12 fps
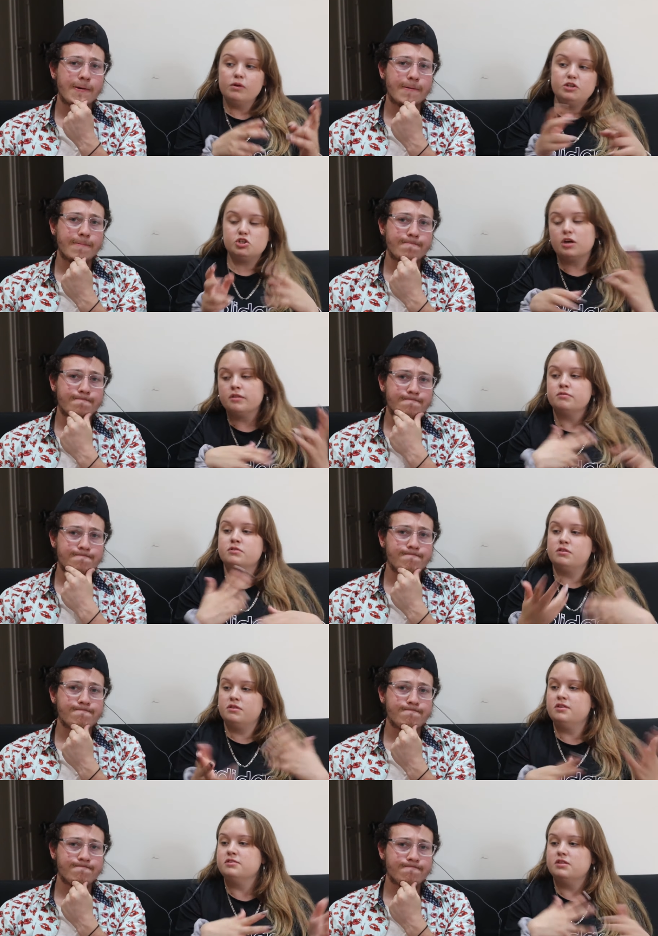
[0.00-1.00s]
Speaker 1: each other to
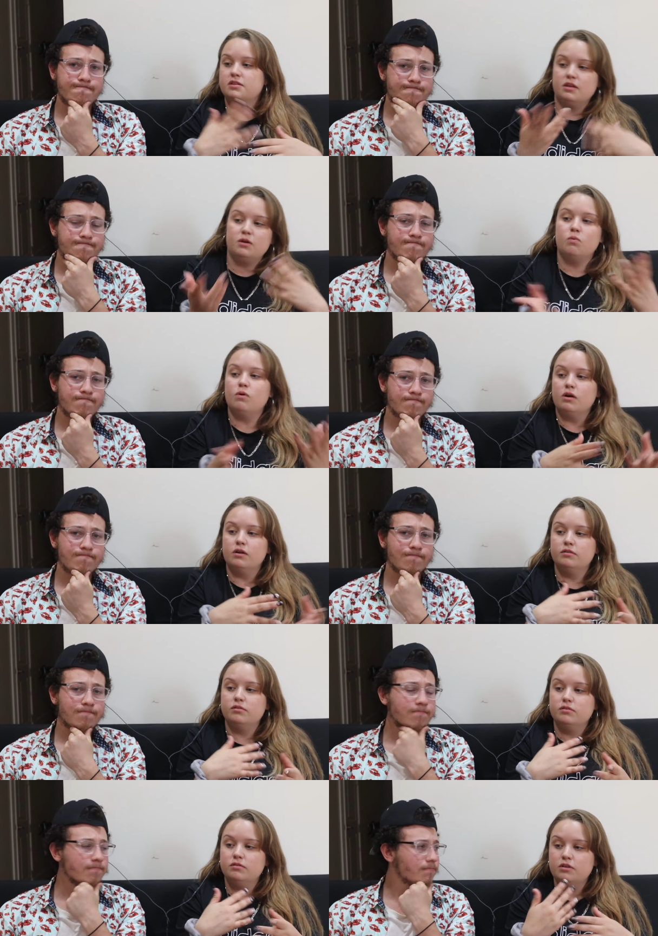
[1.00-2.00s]
things that they don't want
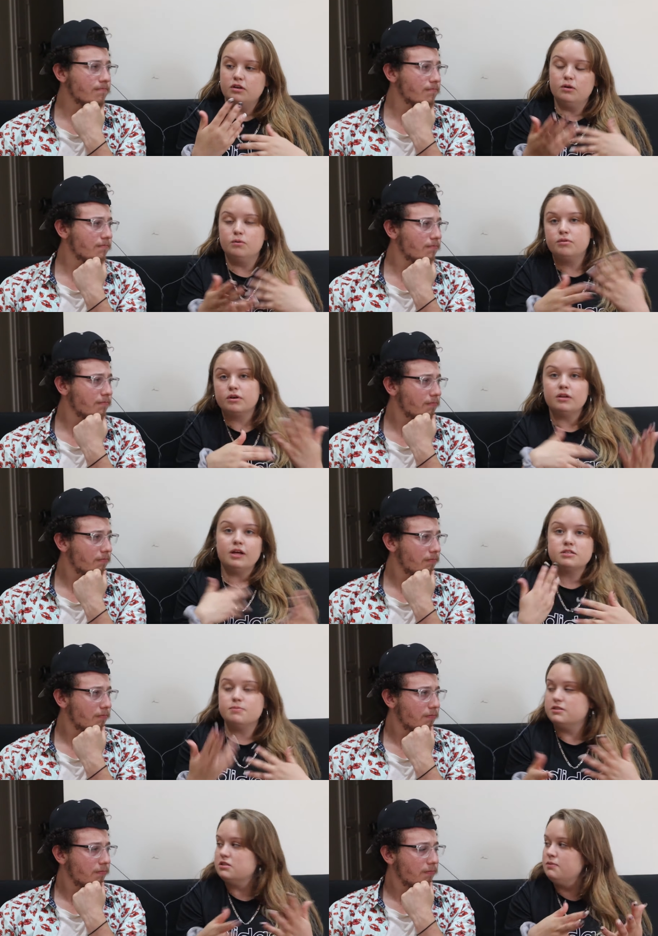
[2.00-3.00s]
you know their
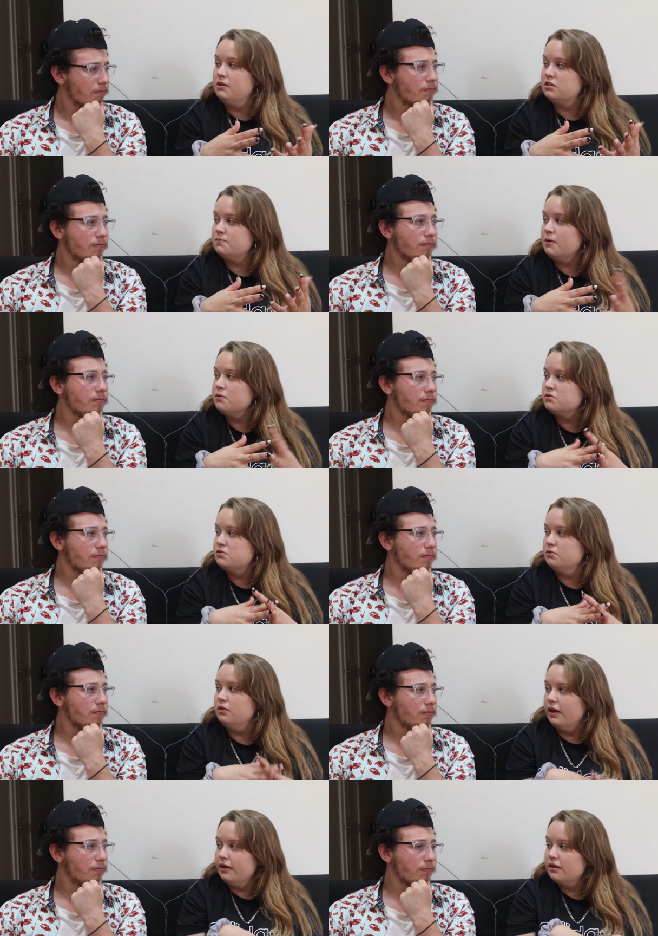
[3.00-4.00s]
classmates to be exposed to
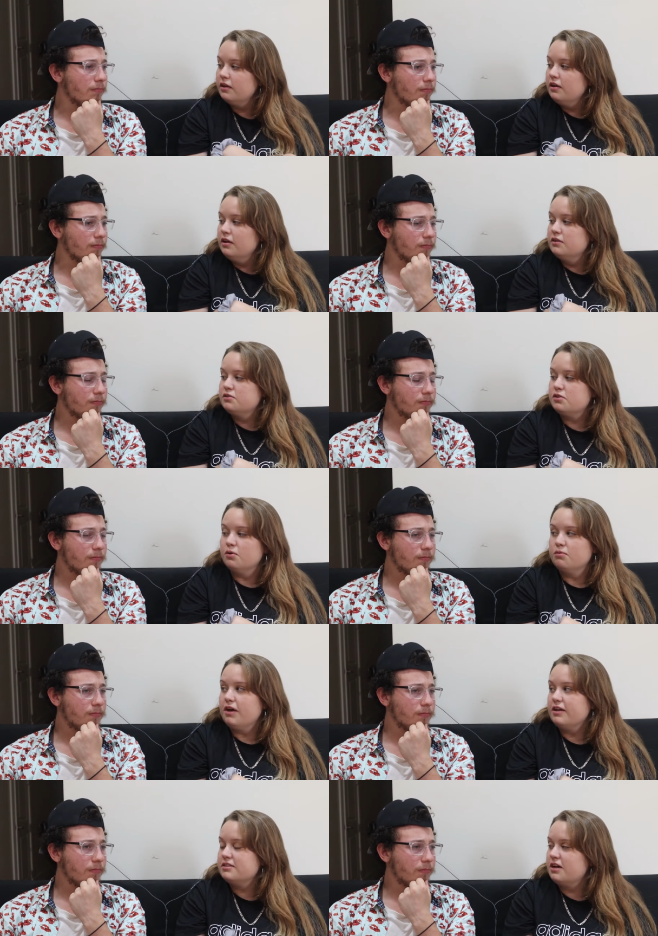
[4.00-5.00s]
like mm-hmm. so
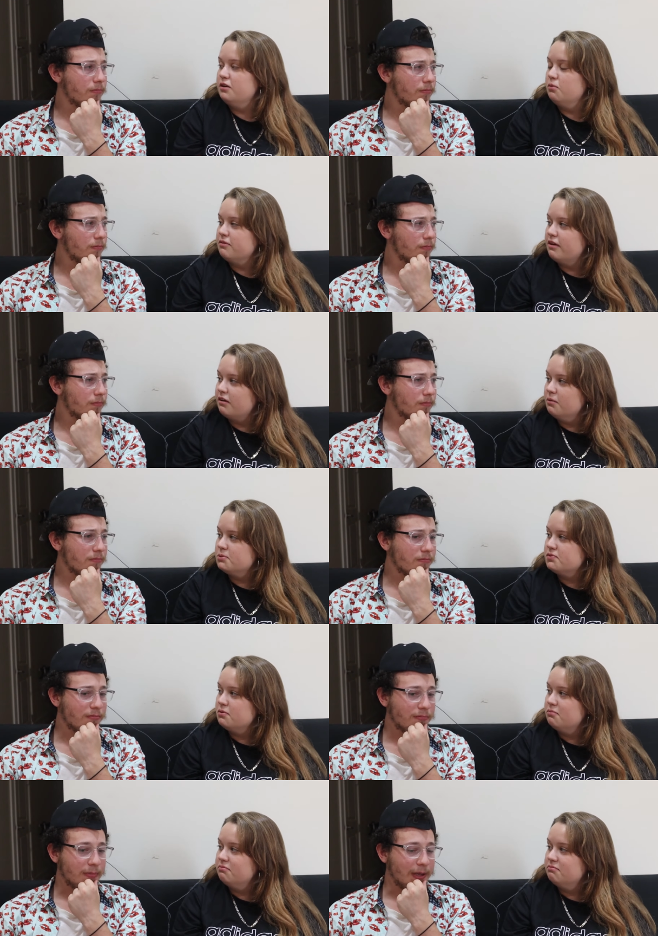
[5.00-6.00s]
that's kind of where that comes
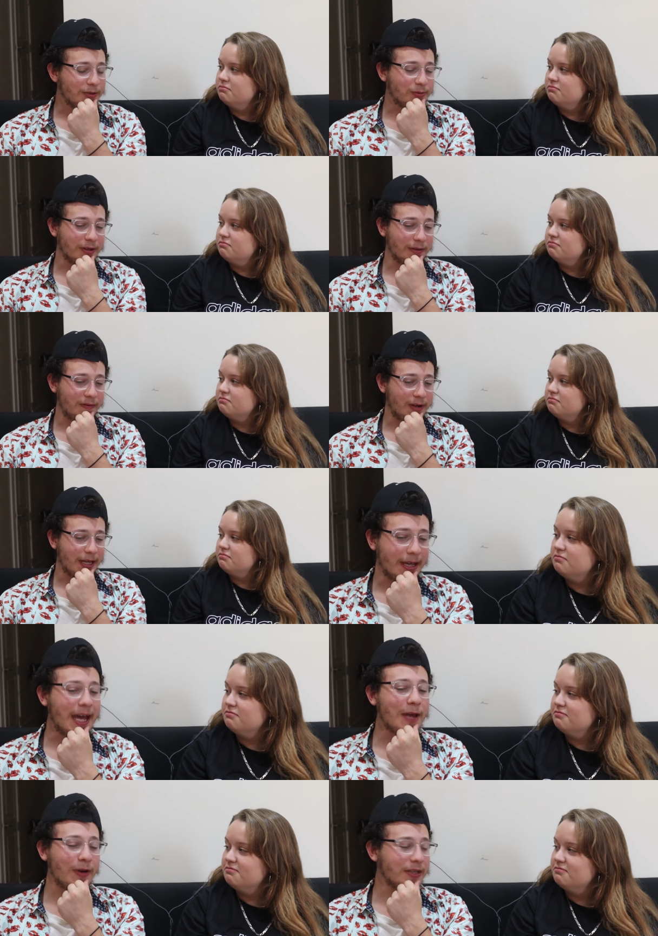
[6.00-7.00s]
from
Speaker 2: that's really funny
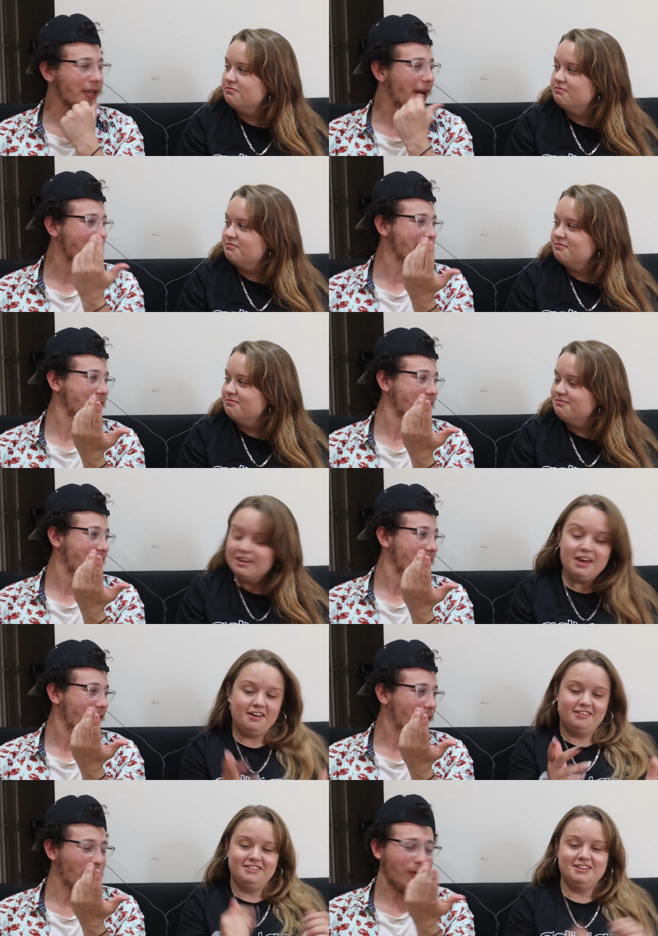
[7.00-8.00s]
anyways guys
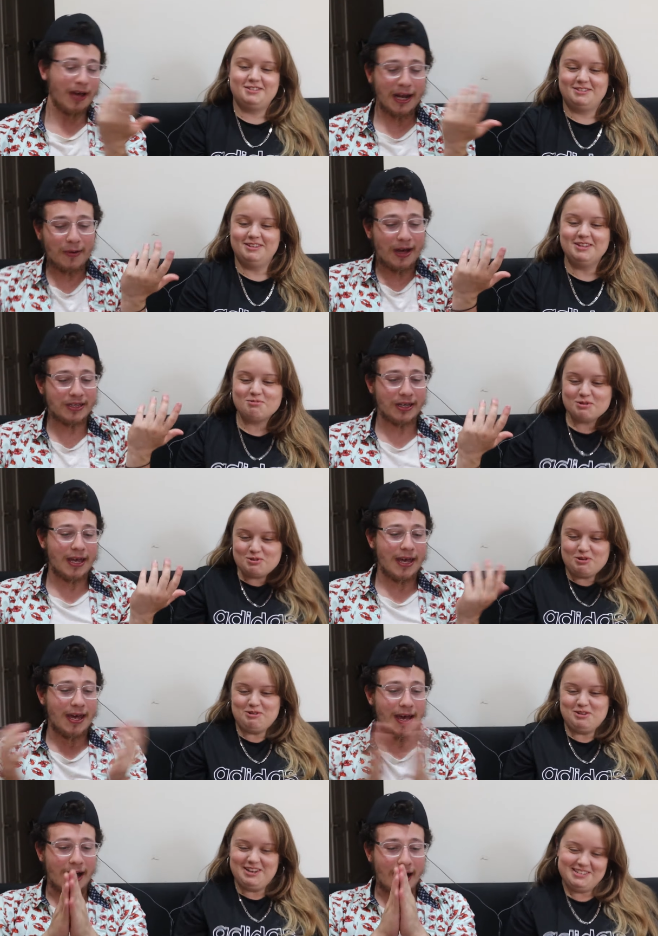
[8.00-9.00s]
yeah cool that's, anyways
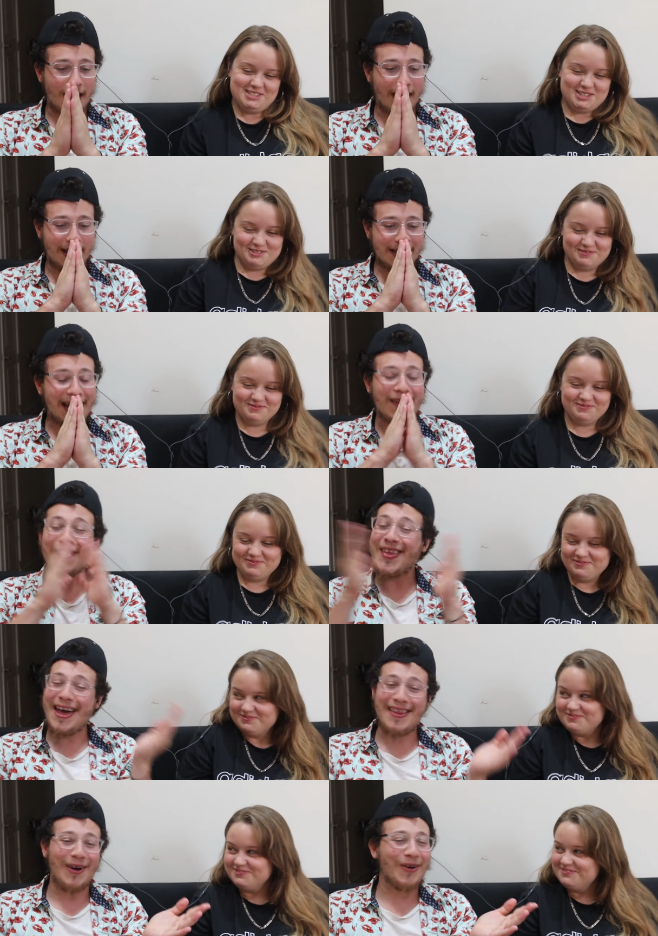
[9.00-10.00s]
that's uh, yeah
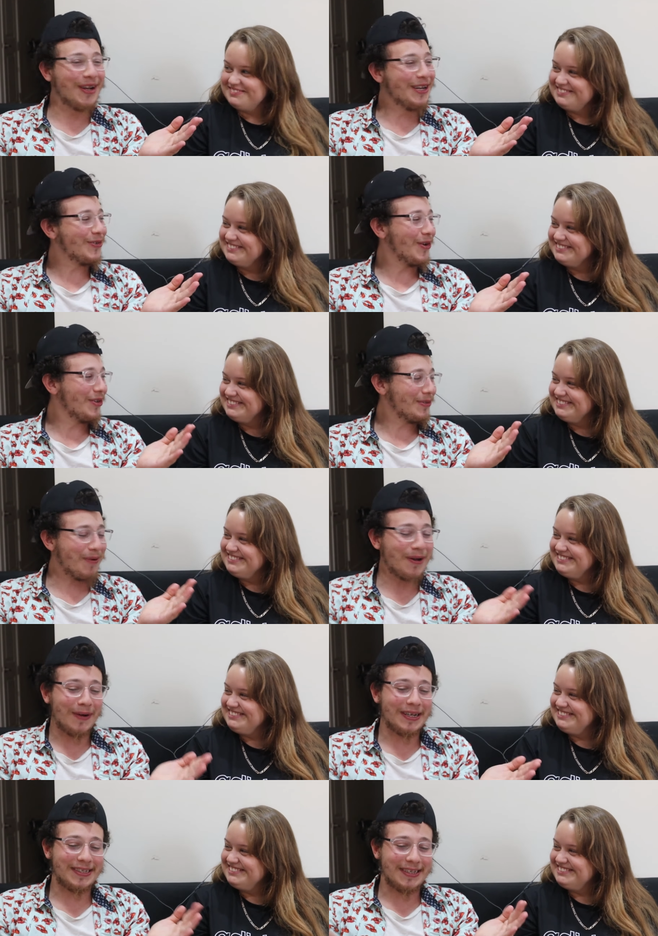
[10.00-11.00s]
that whole intro is
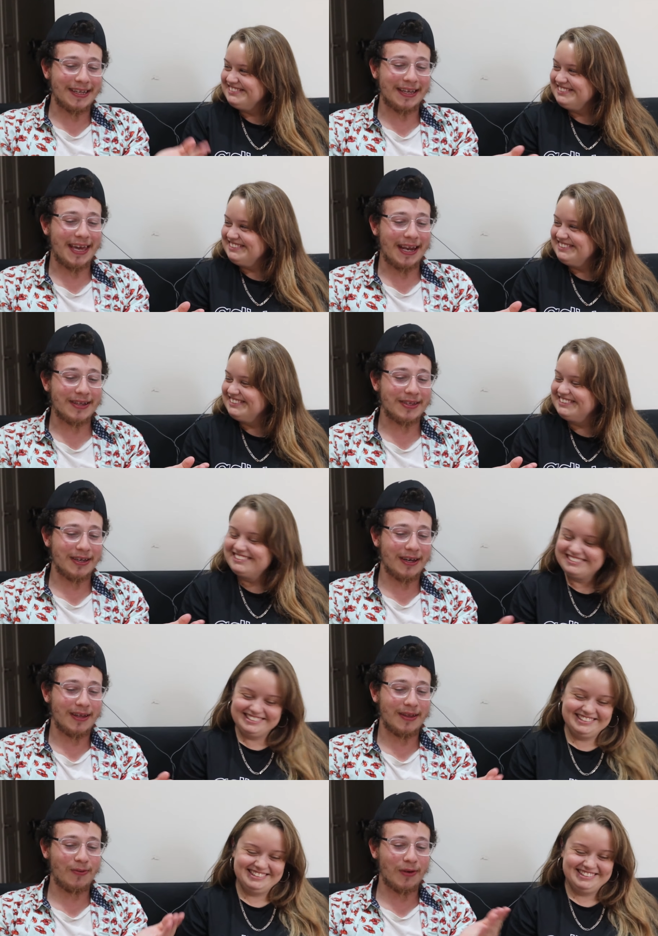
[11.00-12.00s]
pretty much to get into